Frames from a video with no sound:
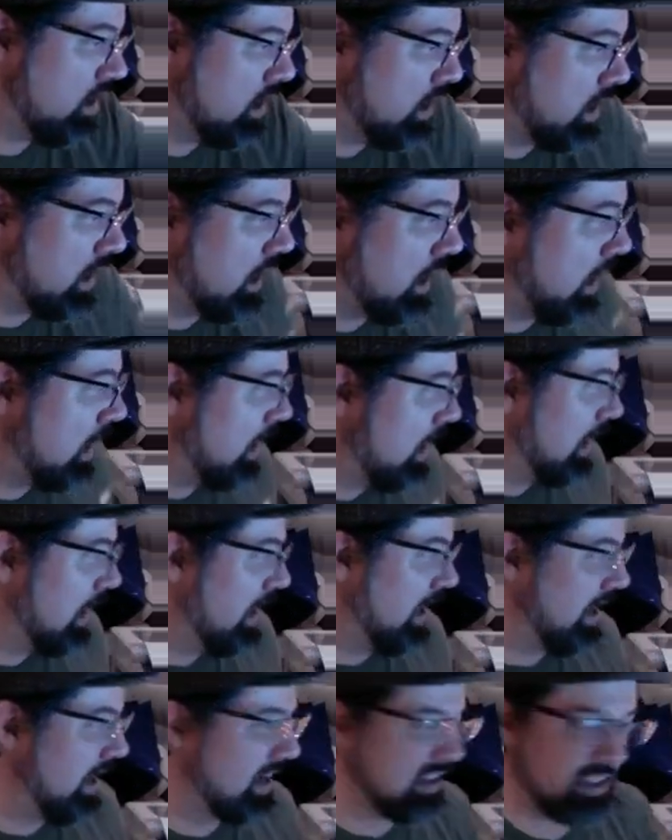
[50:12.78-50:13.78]
and
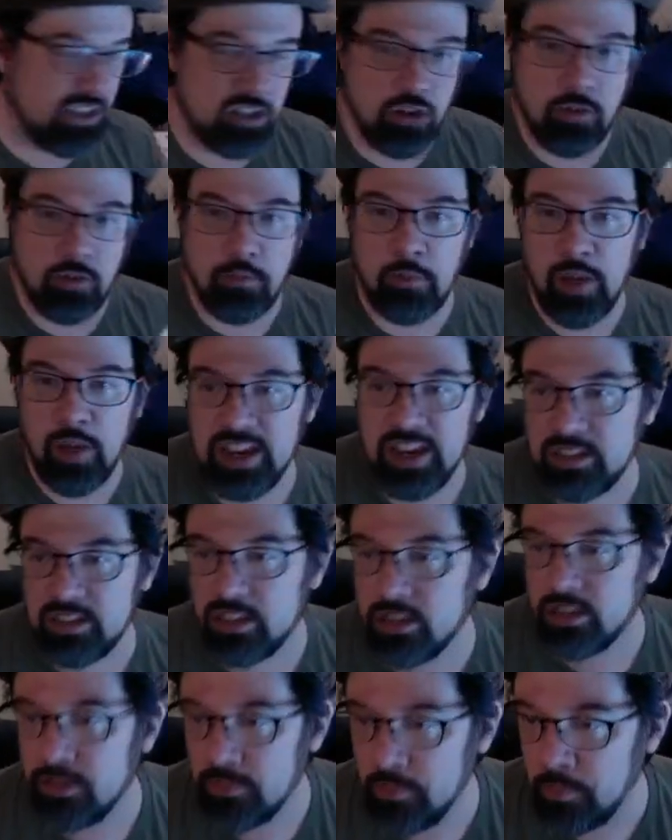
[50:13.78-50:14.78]
I still might,
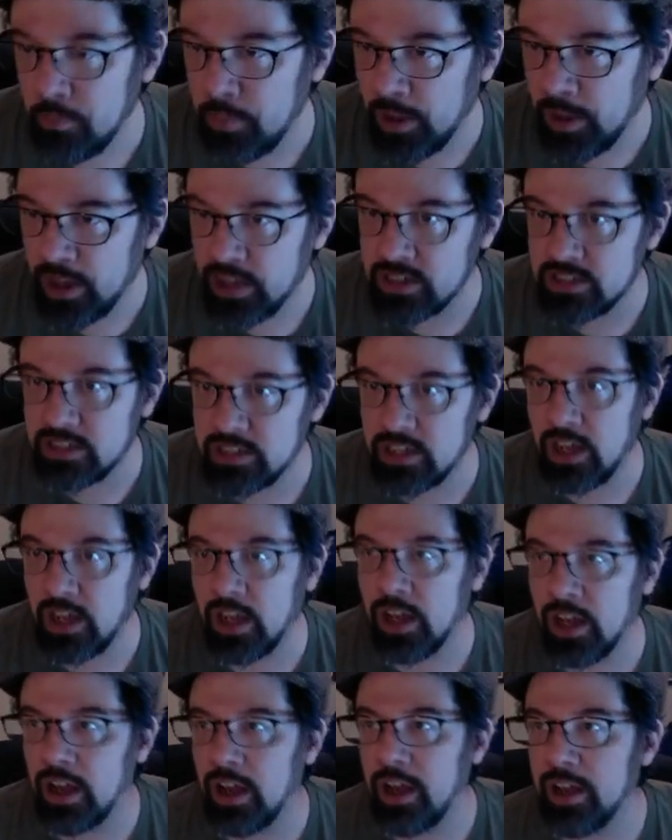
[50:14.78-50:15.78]
but
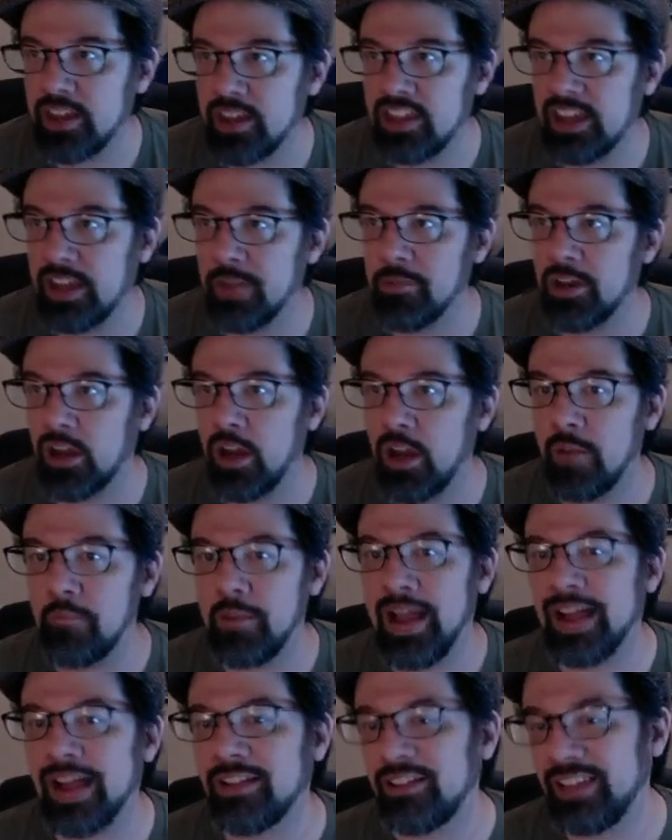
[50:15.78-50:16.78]
I think I'm going to come
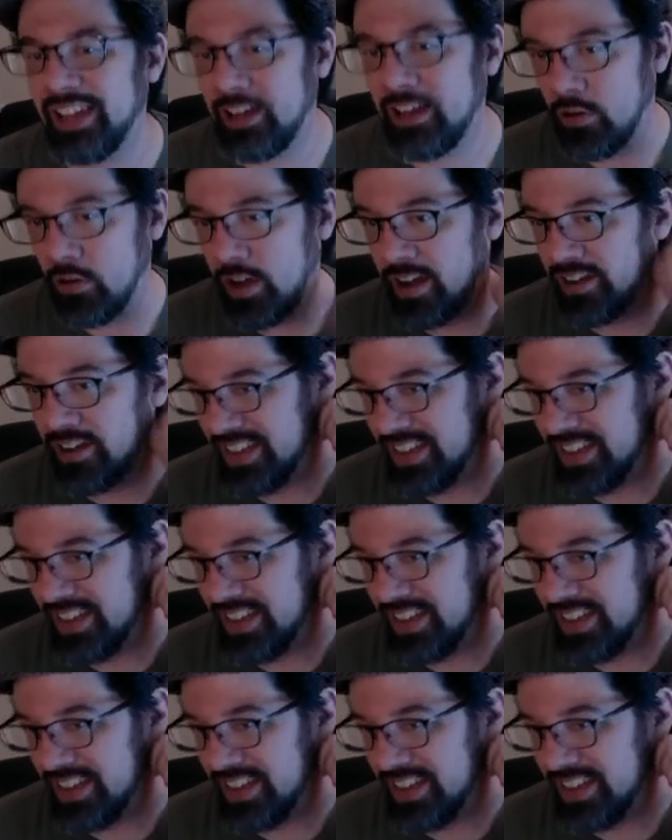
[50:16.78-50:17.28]
back later on in the